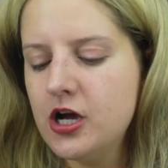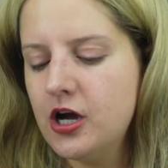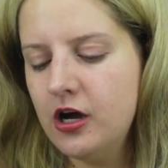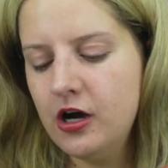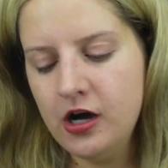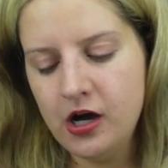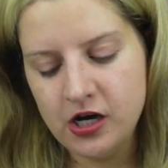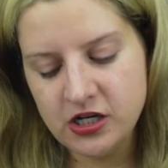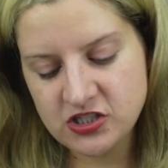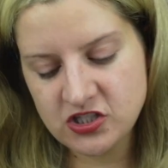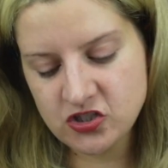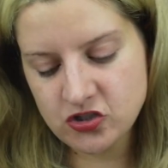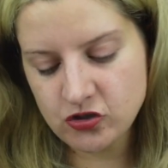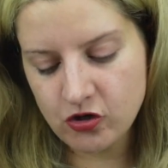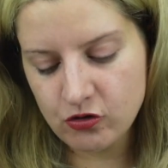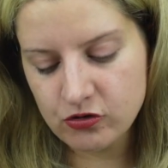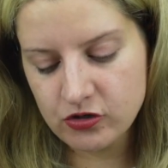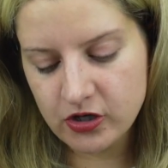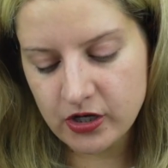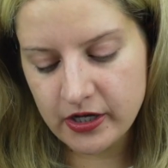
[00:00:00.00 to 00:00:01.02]
Oh, it's
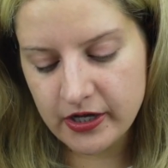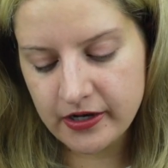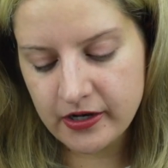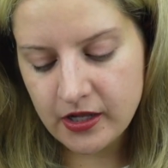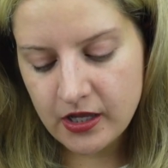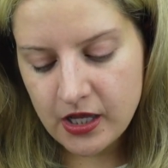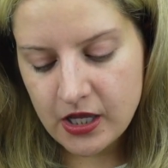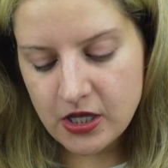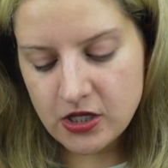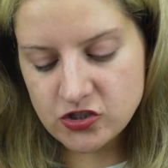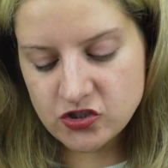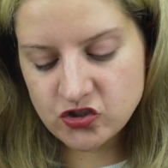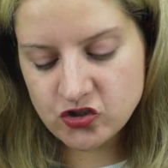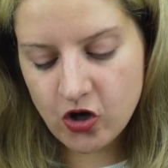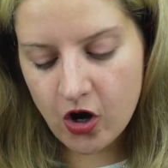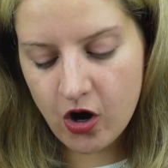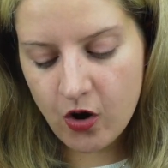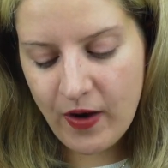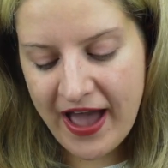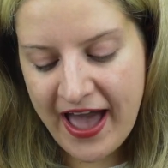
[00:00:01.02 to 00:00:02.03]
so good.
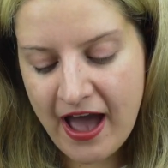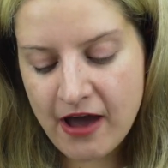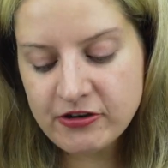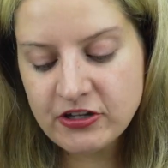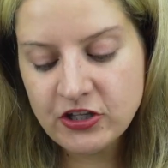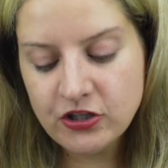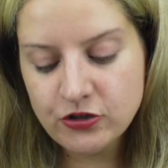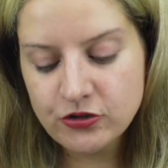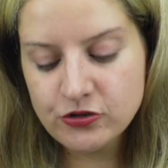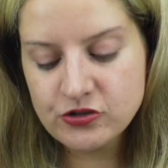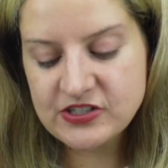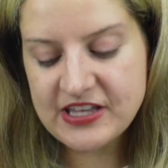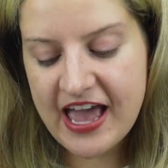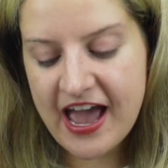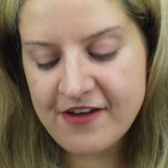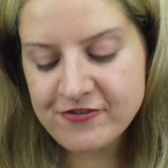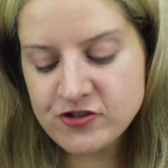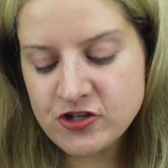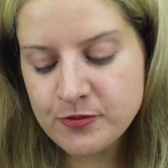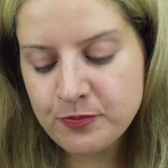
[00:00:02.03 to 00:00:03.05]
So how to use.
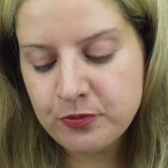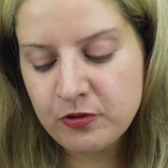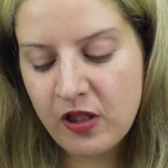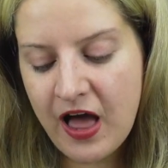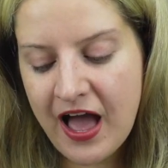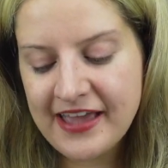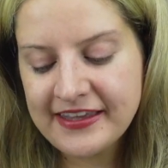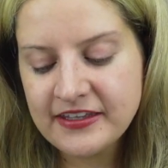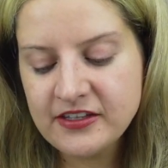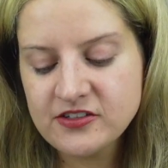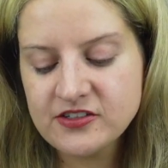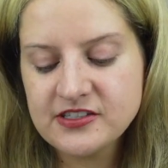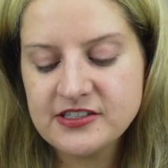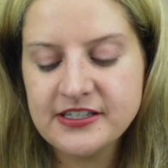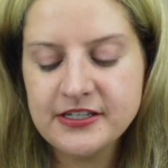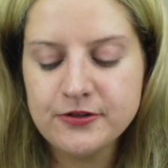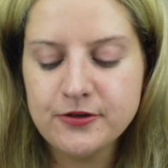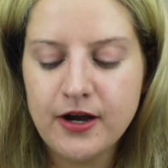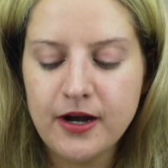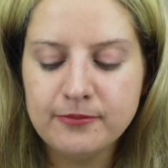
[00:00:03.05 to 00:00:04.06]
After applying your
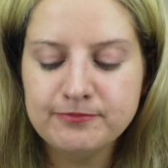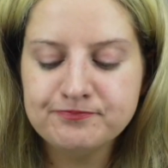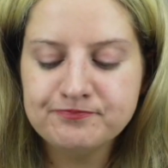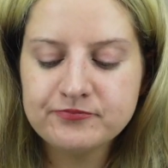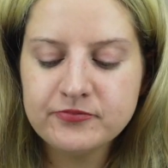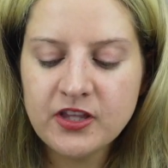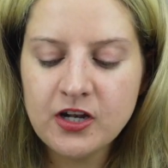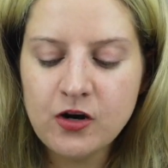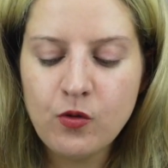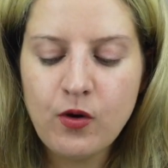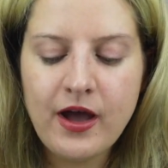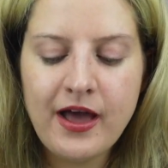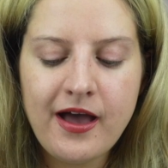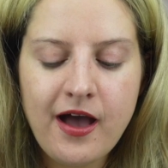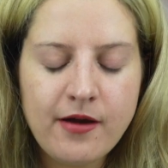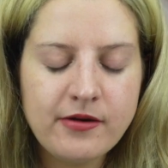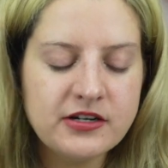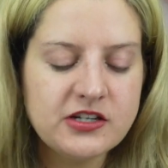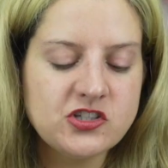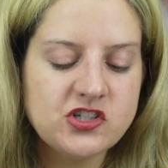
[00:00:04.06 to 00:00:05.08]
serum, you know
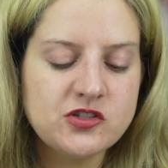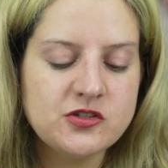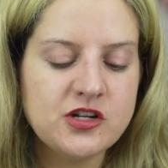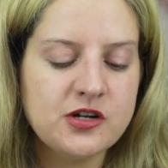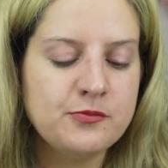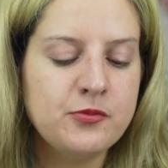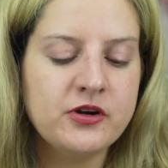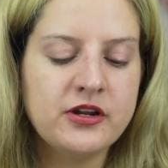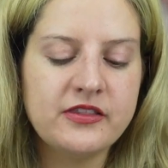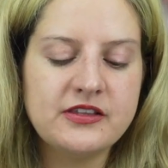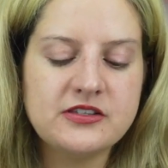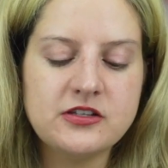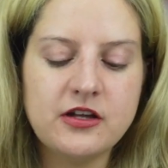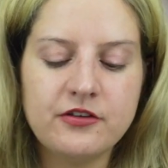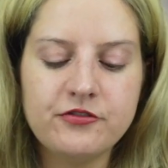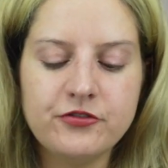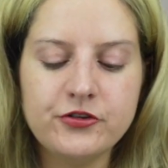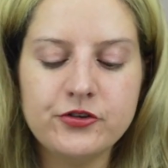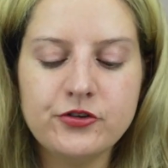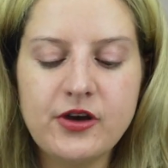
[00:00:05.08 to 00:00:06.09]
what? I'm going to just start putting this
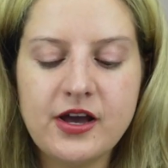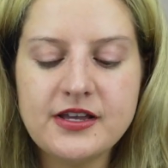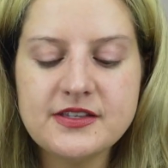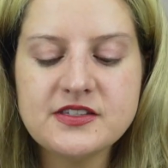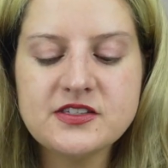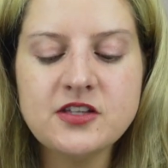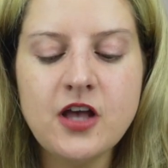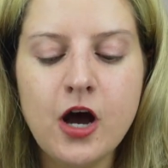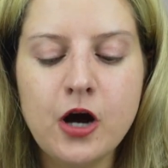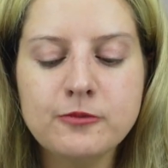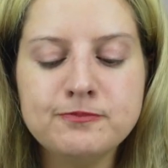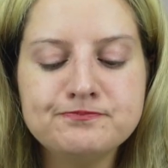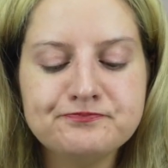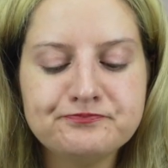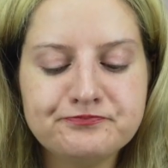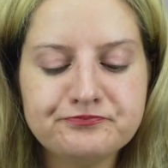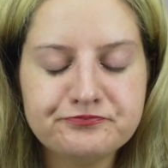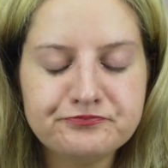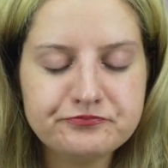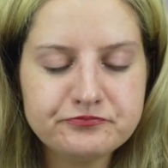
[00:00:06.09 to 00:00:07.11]
on for you guys. So
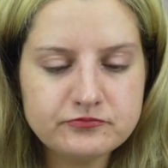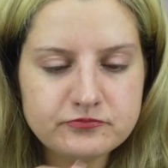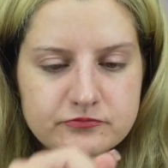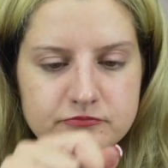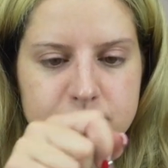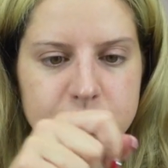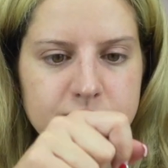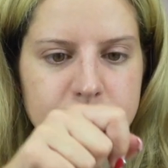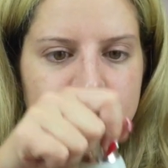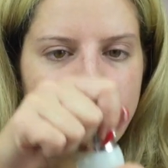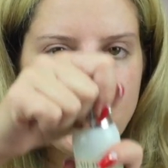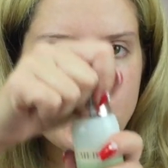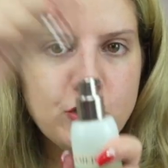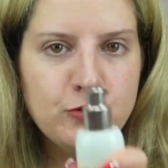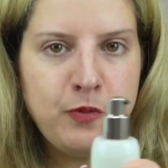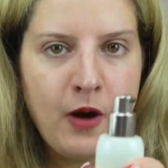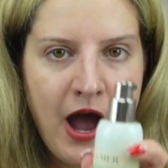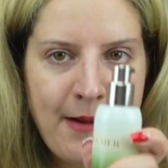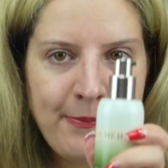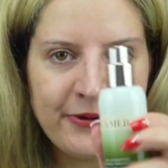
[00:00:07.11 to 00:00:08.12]

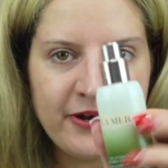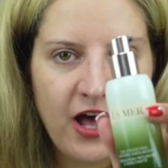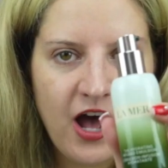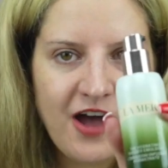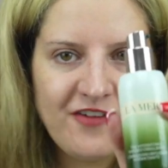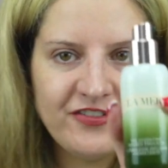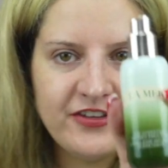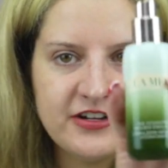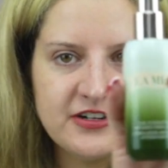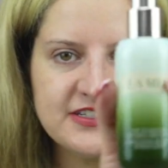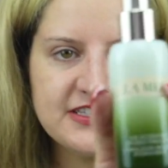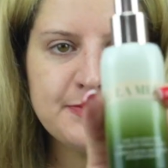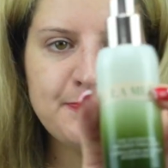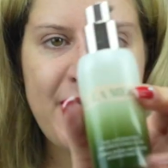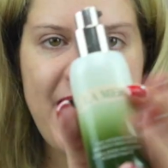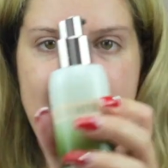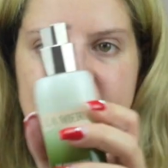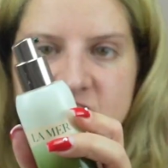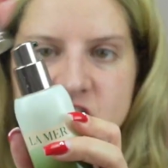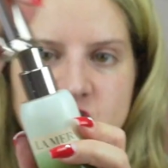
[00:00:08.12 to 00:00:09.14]
you pop it off. Here's the
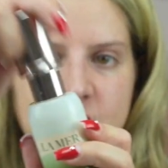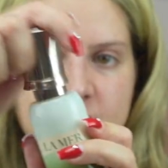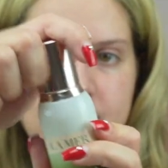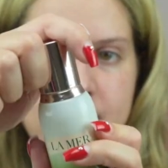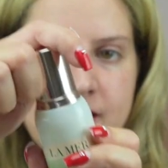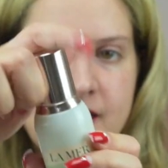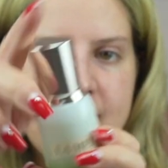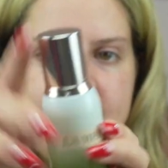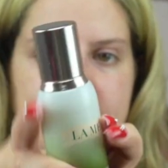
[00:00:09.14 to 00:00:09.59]
packaging.